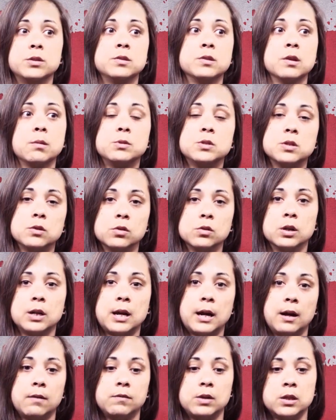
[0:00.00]
the zombies that you're gonna
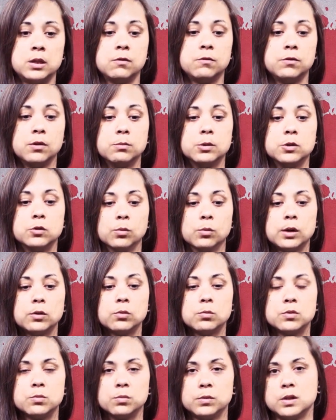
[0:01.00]
have in the film. The director was